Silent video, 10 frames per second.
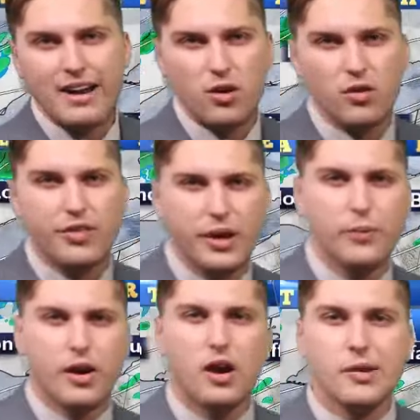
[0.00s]
I don't think
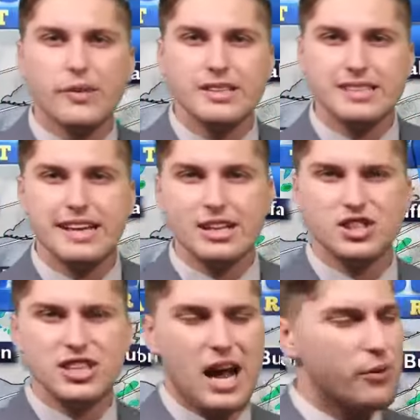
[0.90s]
we are going to see any
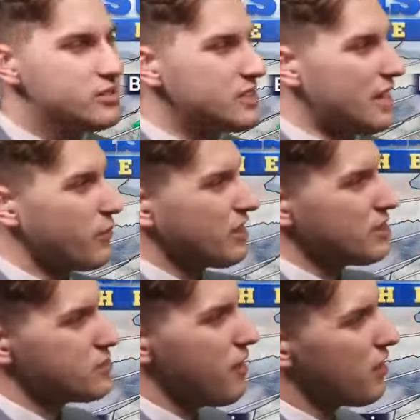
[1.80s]
showers like what
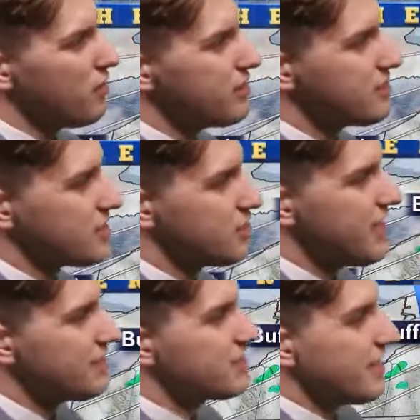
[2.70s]
this model is
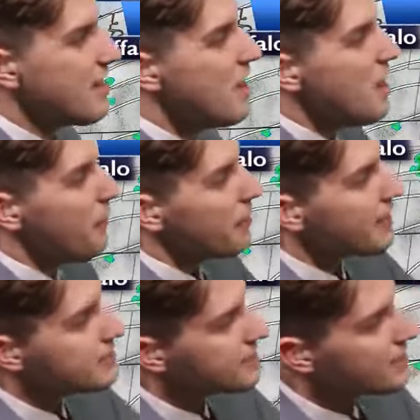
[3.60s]
suggesting, but I
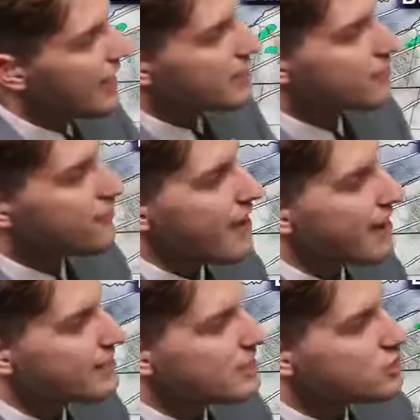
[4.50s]
did like the
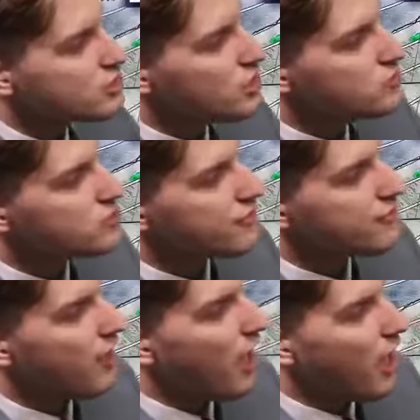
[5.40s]
fact that it shows the
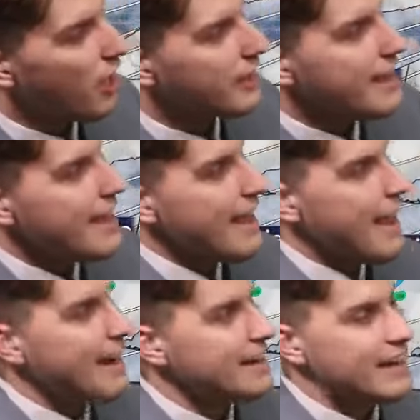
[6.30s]
fog
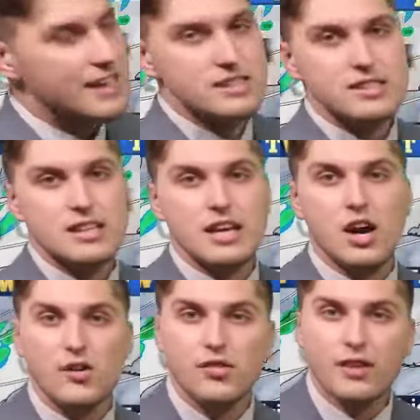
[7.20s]
heading into the
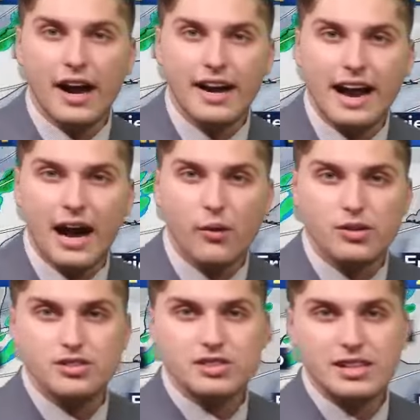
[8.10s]
overnight
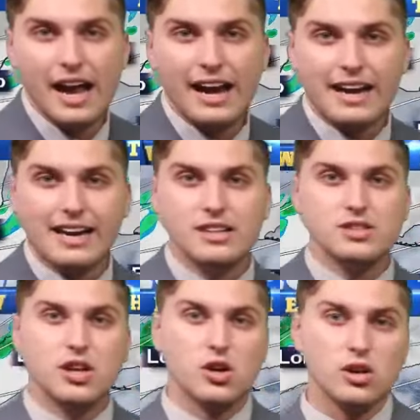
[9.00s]
hours tonight and
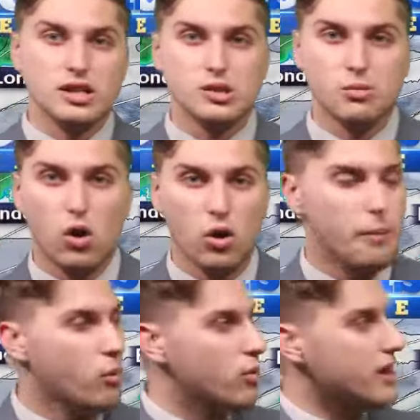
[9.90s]
into early tomorrow
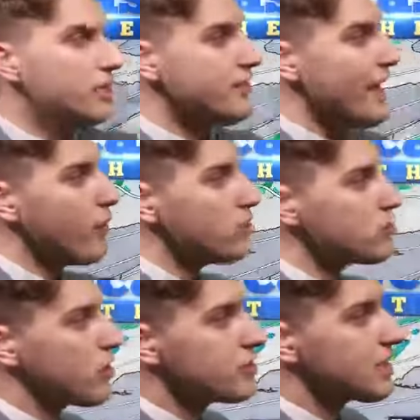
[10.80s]
morning. Then that will
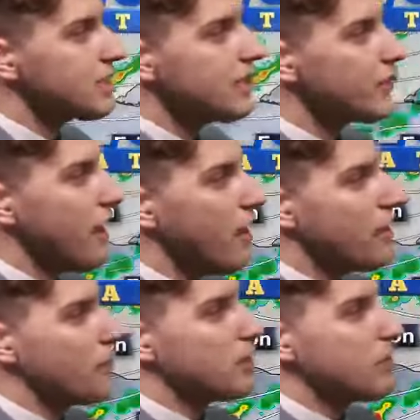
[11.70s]
start to clear out.
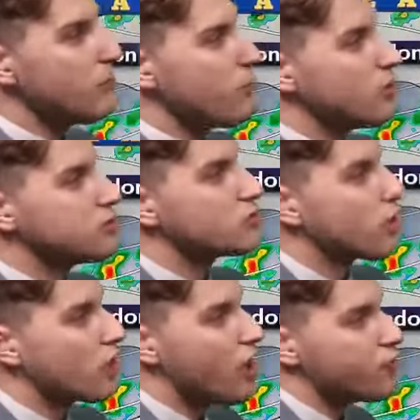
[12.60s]
I believe we will
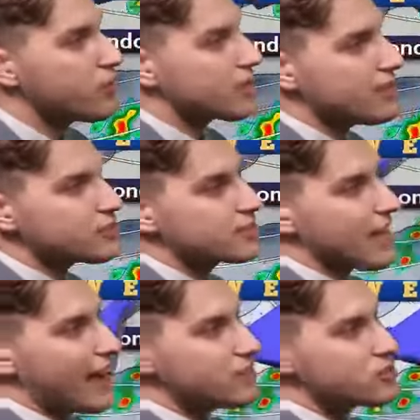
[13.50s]
start off with clear
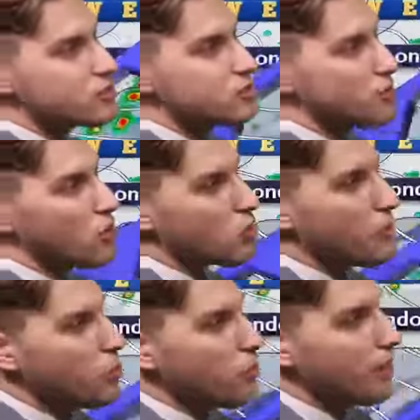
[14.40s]
skies through tomorrow
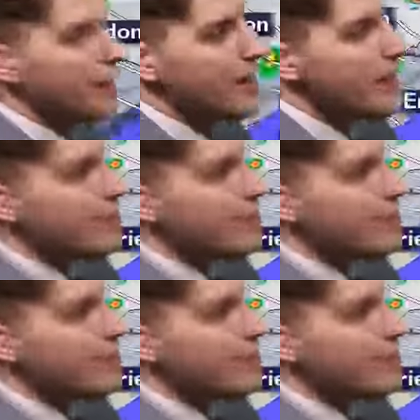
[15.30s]
morning.